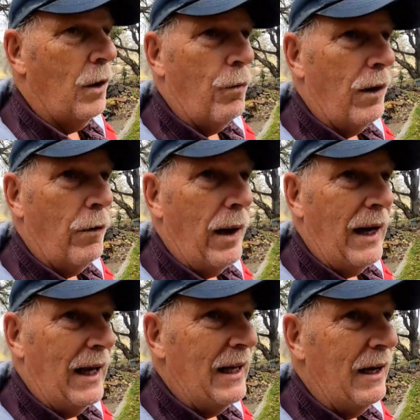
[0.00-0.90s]
we don't
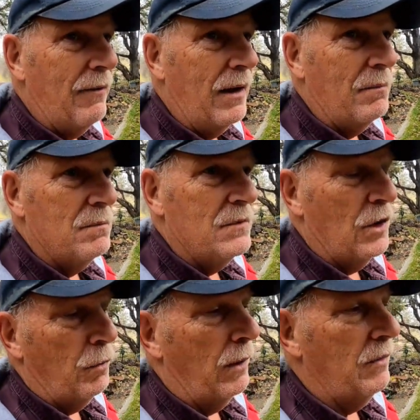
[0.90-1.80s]
regret any of it.
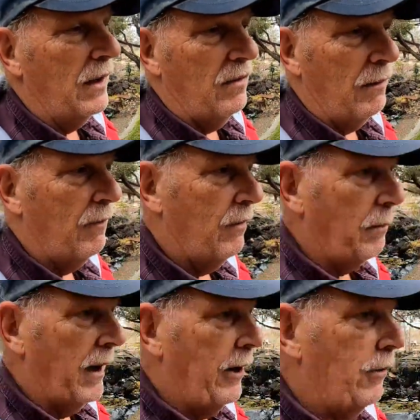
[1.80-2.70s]
Could we have done some
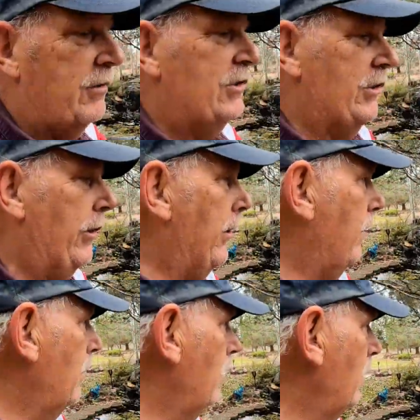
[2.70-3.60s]
of it better?
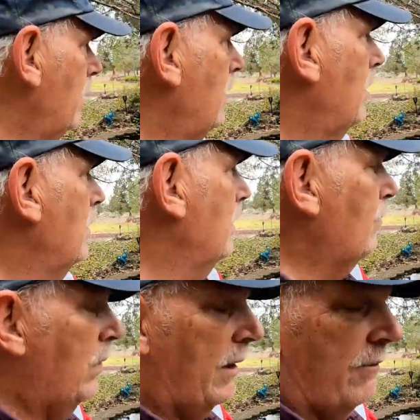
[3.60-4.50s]
Sure.
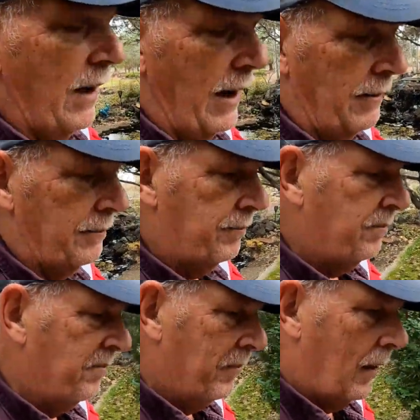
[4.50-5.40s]
Could we have uh,
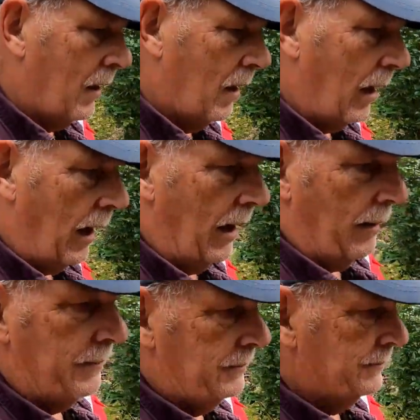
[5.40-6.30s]

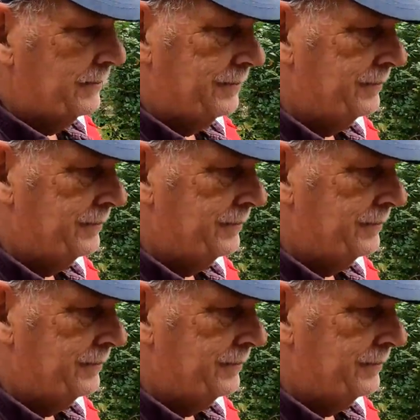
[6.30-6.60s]
uh,